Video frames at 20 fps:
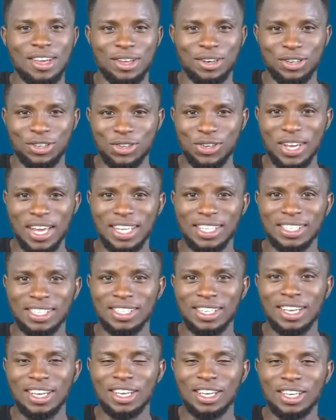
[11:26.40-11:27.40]
Did you get
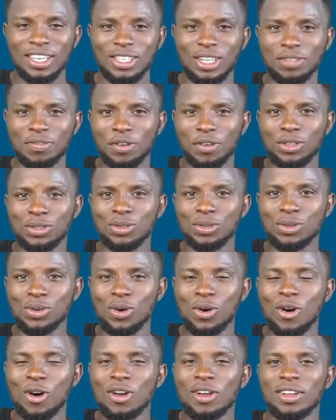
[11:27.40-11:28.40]
it? It's just for you to
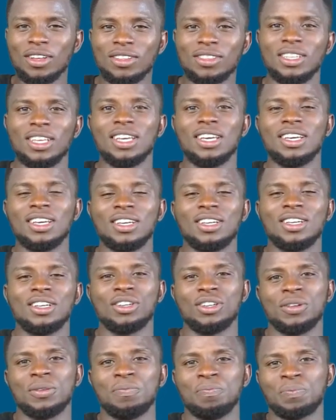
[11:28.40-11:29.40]
know the
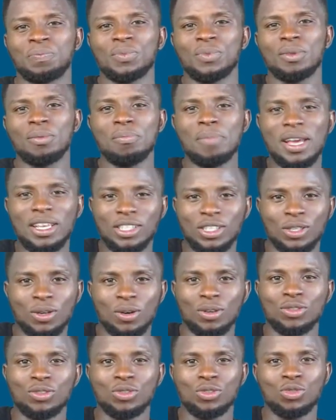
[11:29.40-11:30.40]

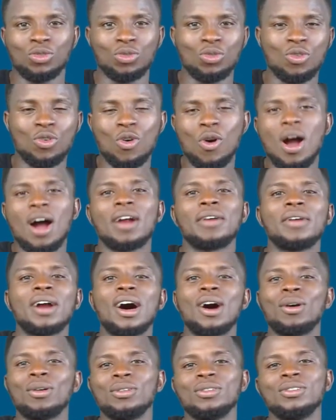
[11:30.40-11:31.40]
methods to go
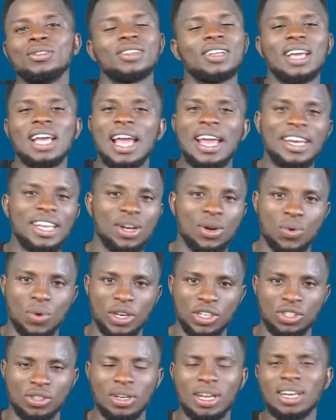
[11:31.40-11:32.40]
around any
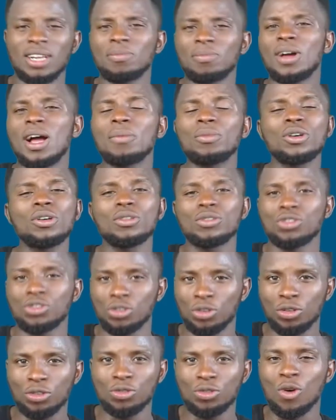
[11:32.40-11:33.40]
question. And I'm going to
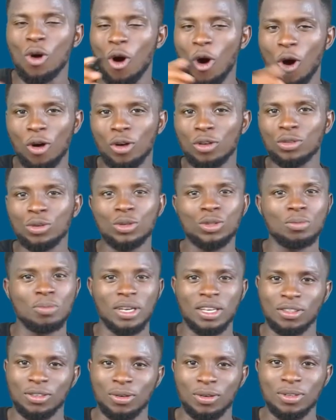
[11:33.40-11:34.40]
show you all those
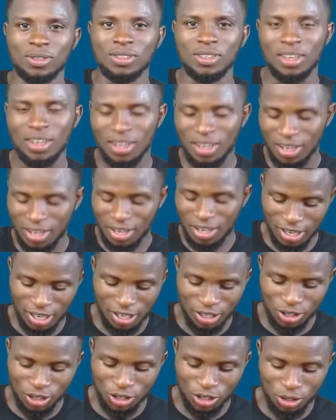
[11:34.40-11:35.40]
methods
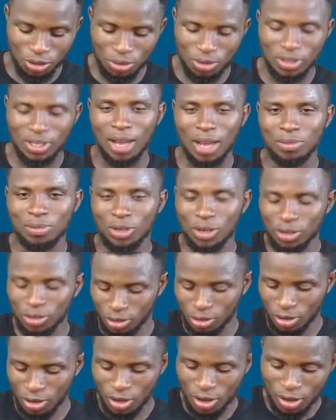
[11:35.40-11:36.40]
in due time.
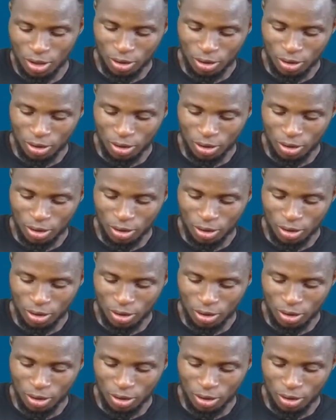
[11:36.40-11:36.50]
Just